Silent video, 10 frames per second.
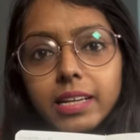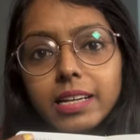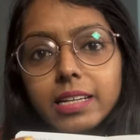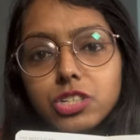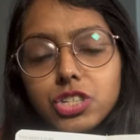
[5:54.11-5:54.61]

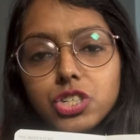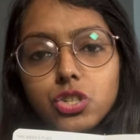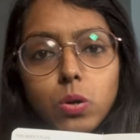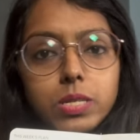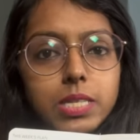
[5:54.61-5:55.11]
It just
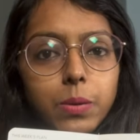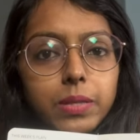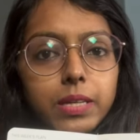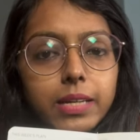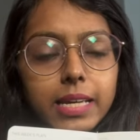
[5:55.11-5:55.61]
jots down
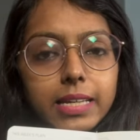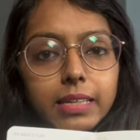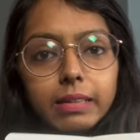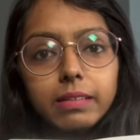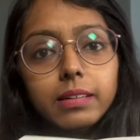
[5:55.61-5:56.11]
the day
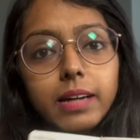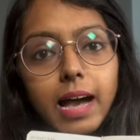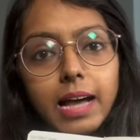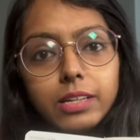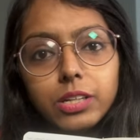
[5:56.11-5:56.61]
here
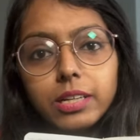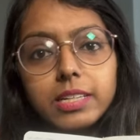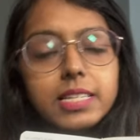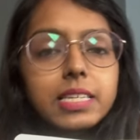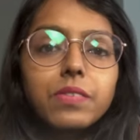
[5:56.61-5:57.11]
and it
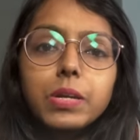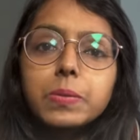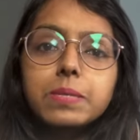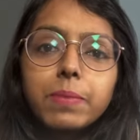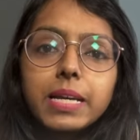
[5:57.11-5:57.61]
has given you
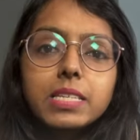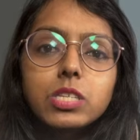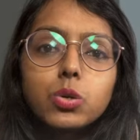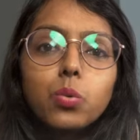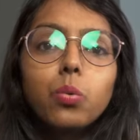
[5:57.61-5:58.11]
space
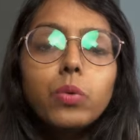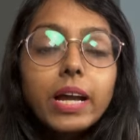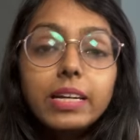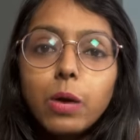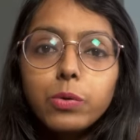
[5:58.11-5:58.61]
to
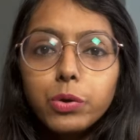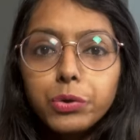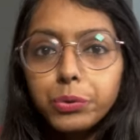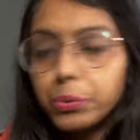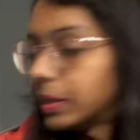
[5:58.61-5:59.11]
write down your
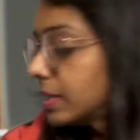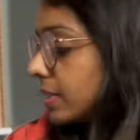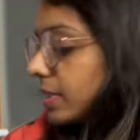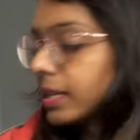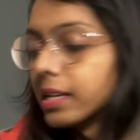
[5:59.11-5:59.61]
to-do list.